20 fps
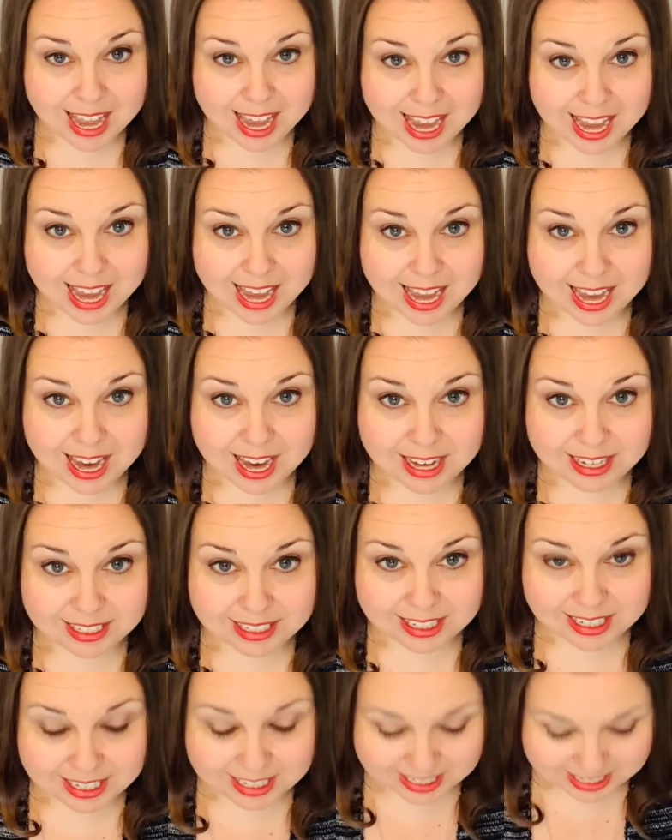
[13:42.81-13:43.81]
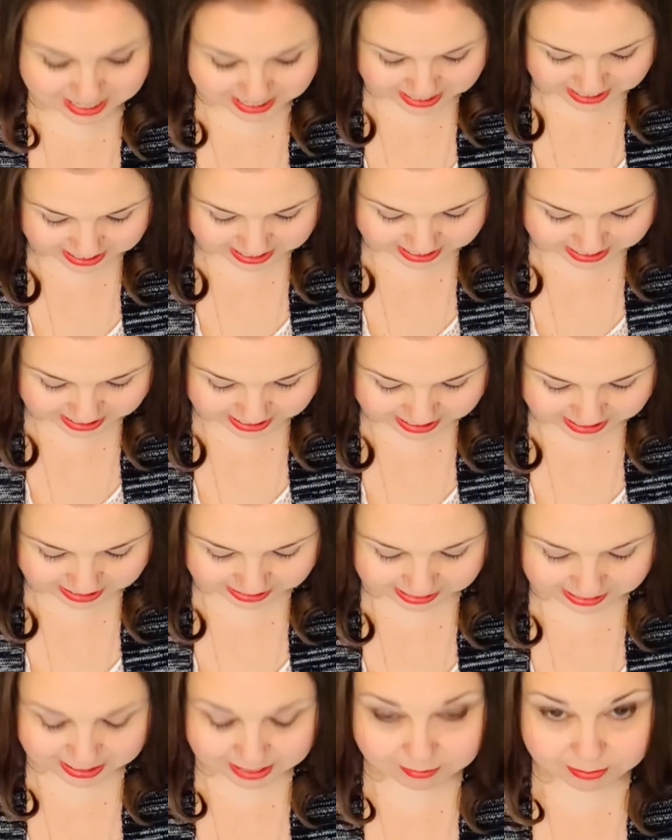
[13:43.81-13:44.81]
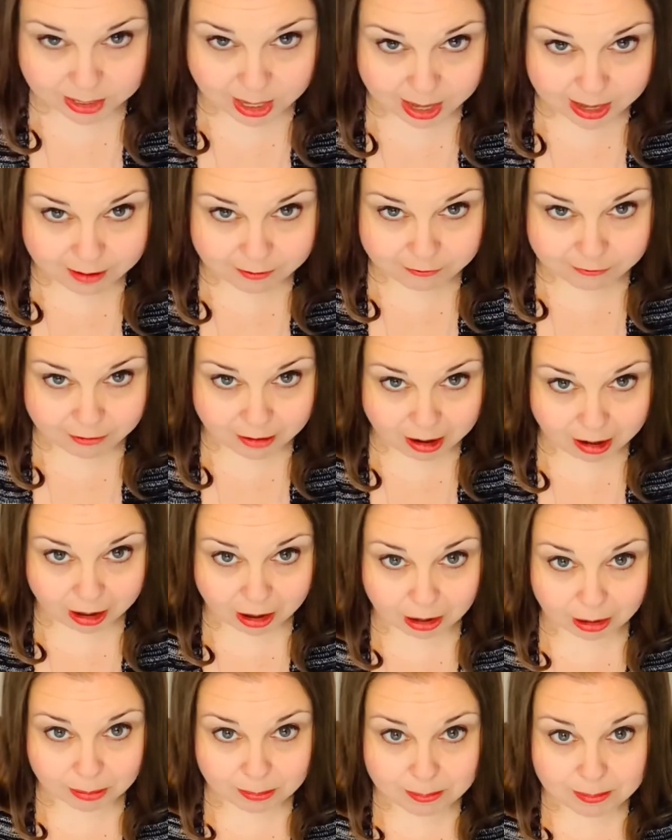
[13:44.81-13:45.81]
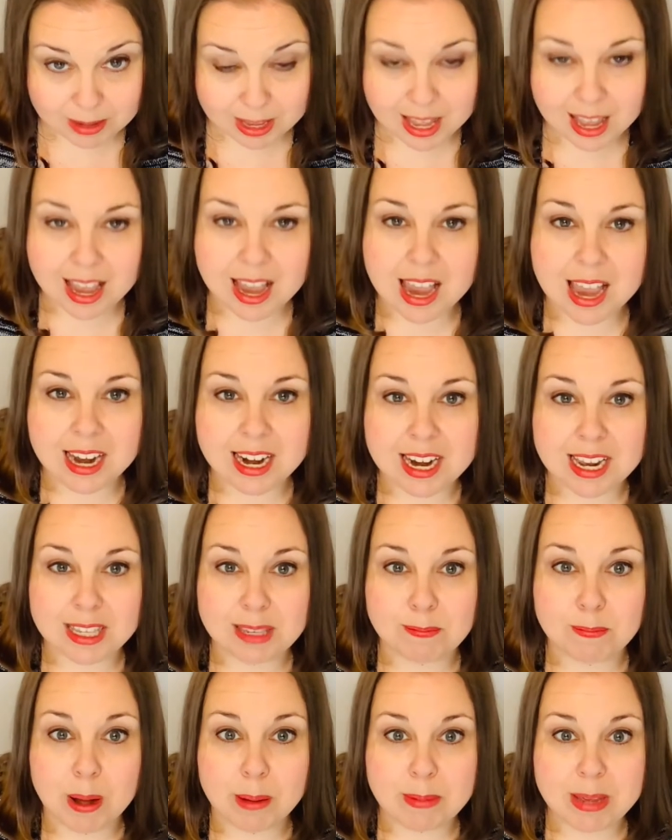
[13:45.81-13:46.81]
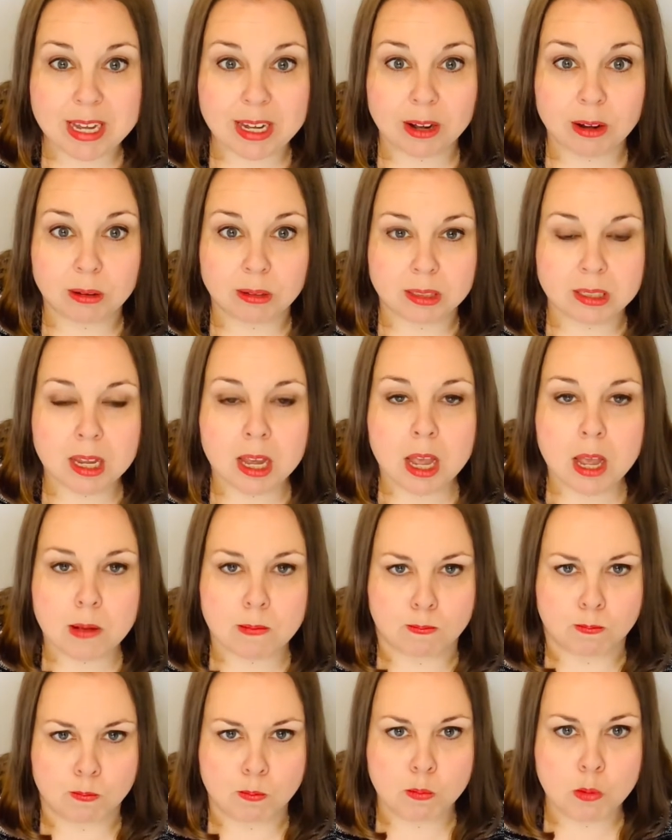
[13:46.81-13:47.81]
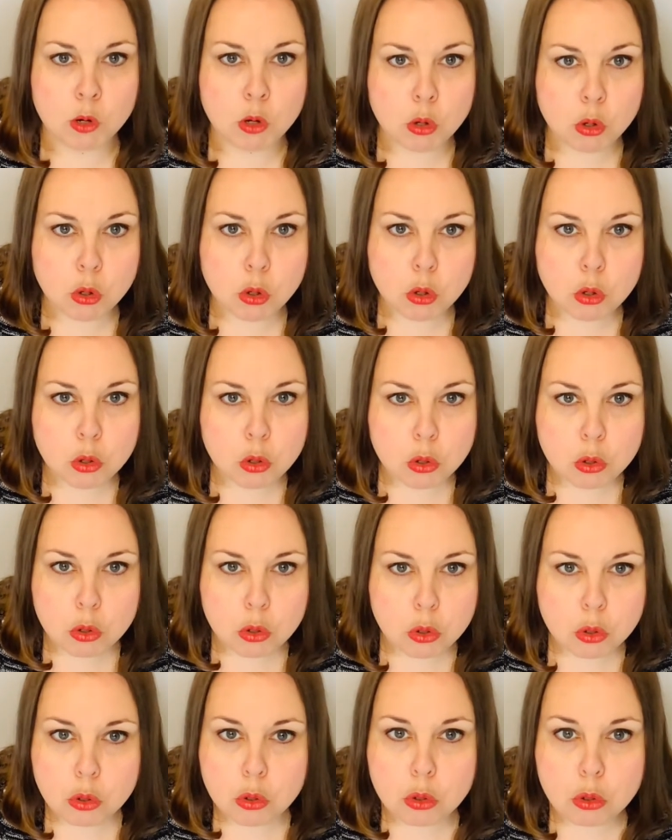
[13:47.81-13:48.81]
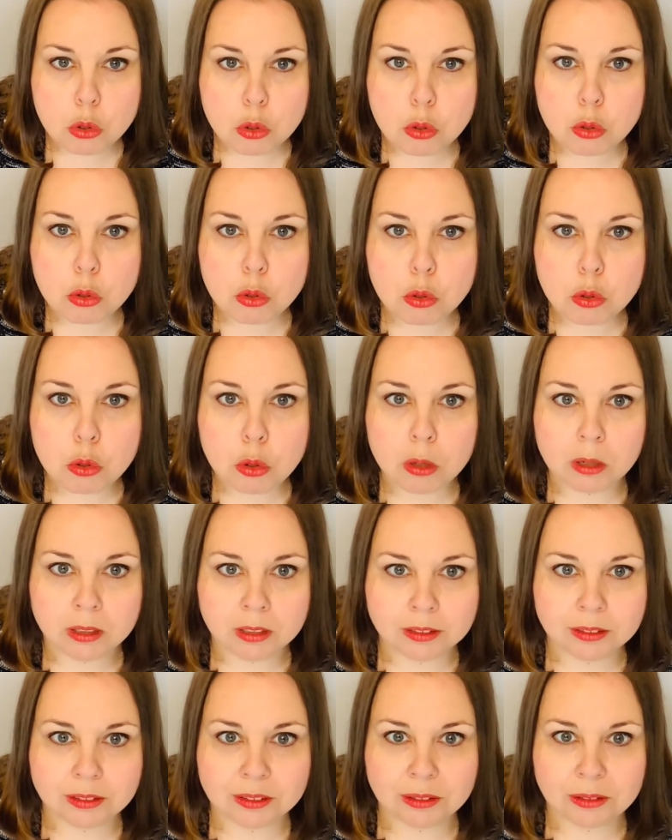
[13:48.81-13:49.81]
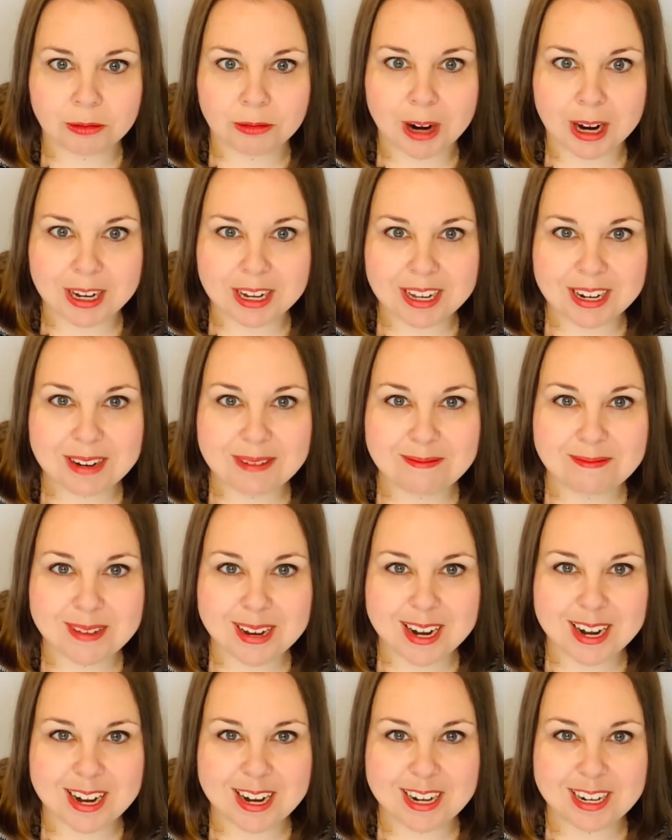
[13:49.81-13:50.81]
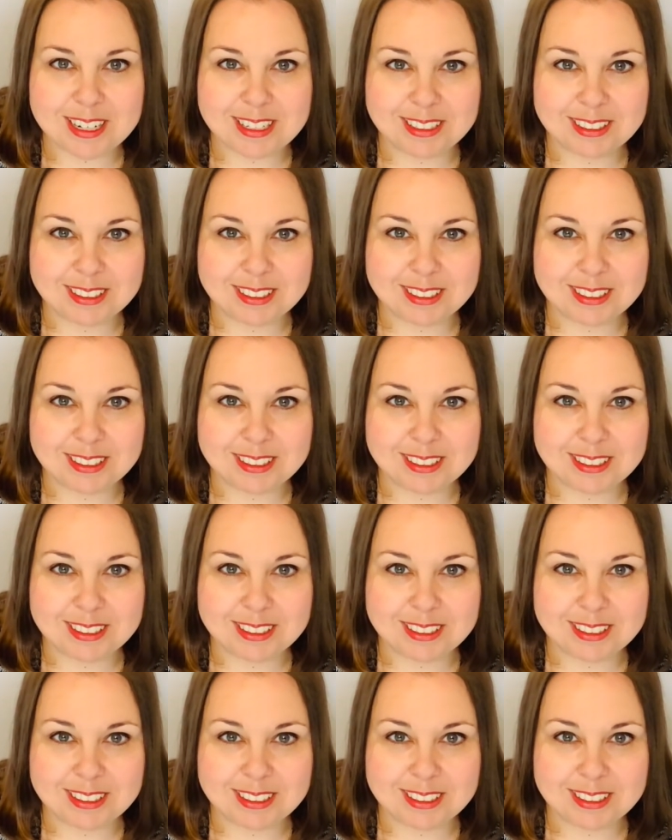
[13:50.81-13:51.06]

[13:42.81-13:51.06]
and he lives on a farm, and his mummy goes moo. What could it be?